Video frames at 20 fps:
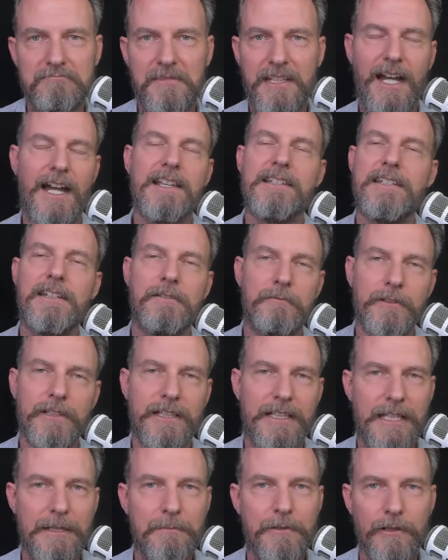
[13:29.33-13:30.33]
guys didn't
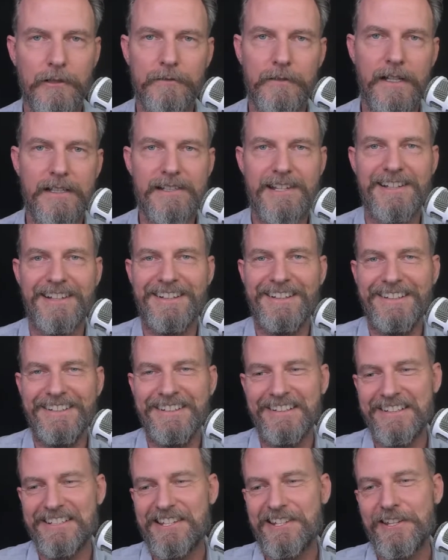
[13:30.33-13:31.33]
really keep girlfriends.
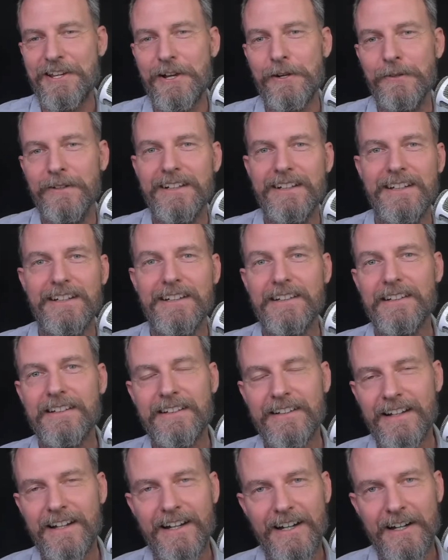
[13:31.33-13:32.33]
So
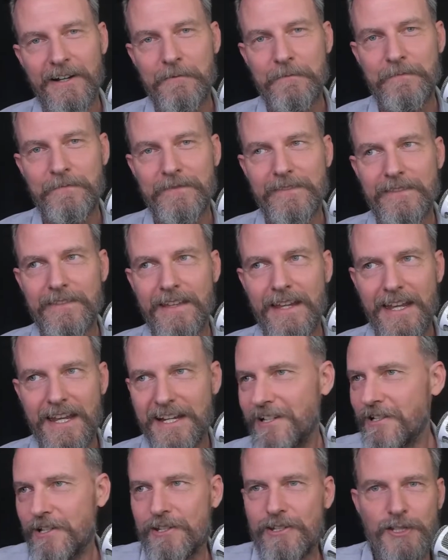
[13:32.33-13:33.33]

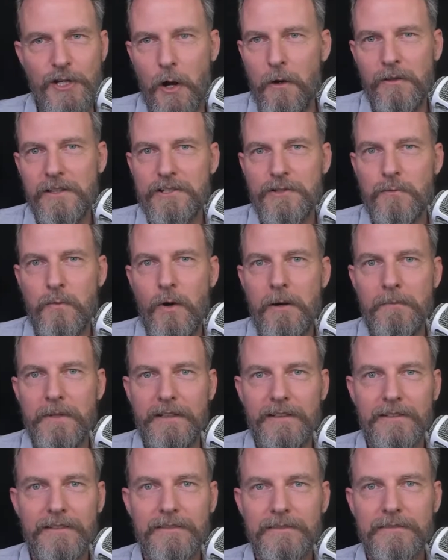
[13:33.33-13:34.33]
he just stole his
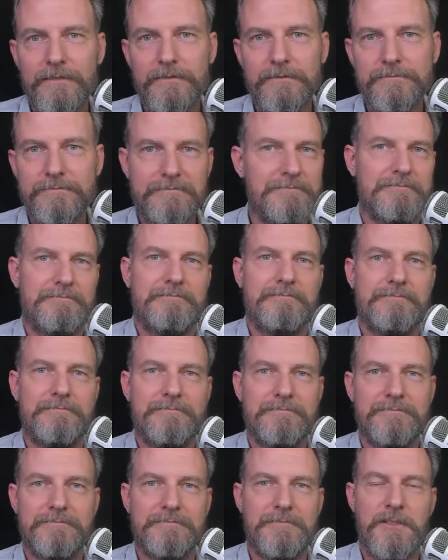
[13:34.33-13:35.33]
woman.
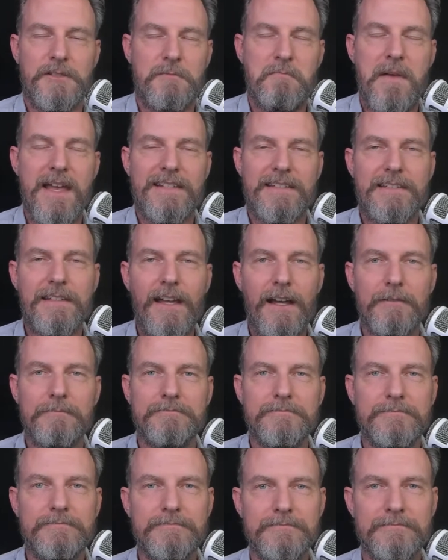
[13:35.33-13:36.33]
It was messed
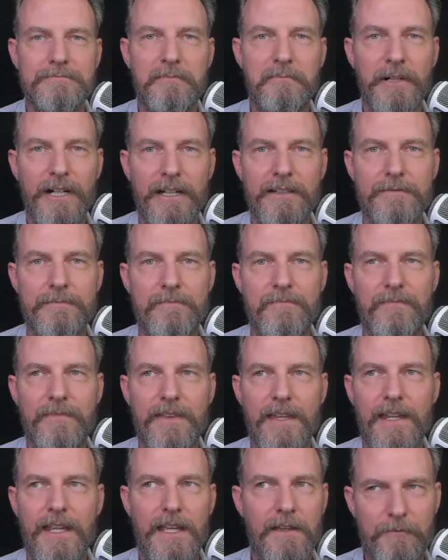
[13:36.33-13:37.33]
up. But
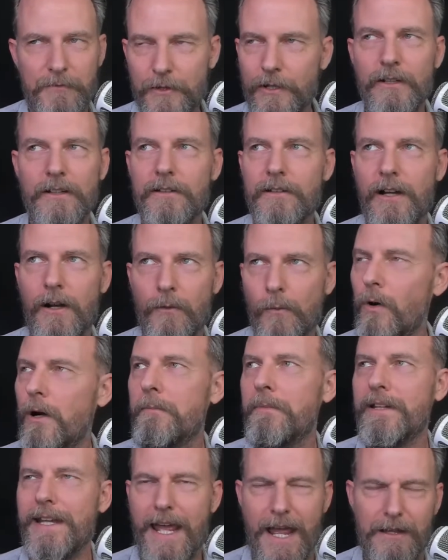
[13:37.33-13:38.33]
if you're a
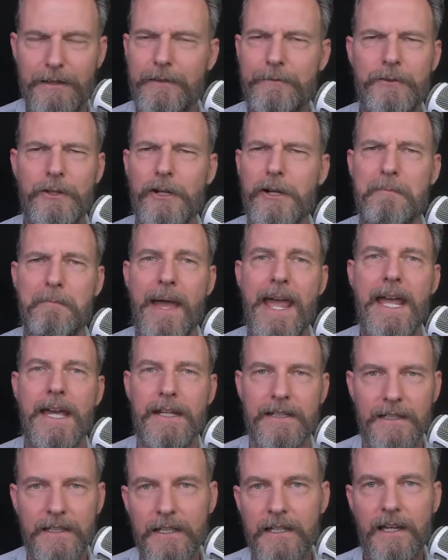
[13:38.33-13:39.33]
woman, hell, if you're a
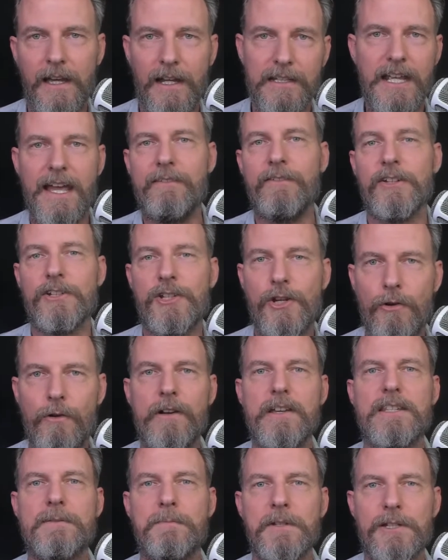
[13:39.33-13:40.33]
man, and you have a
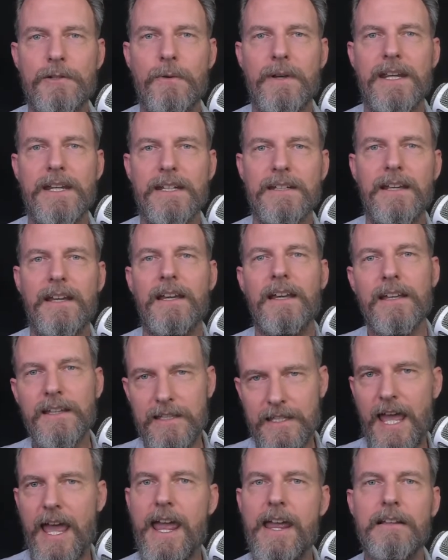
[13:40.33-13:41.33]
choice between
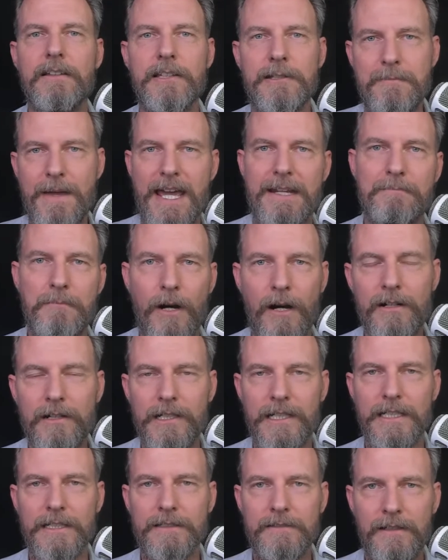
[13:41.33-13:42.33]
Kale and
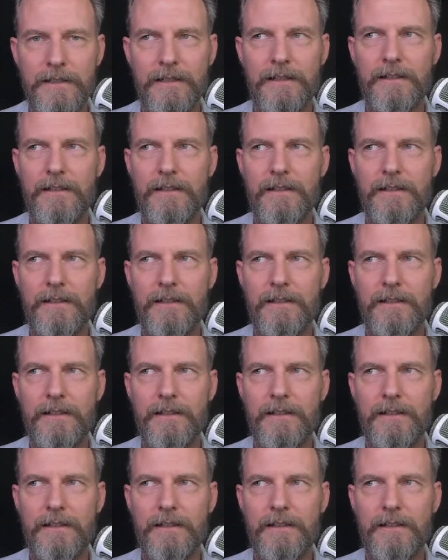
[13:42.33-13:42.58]
Madmartigan,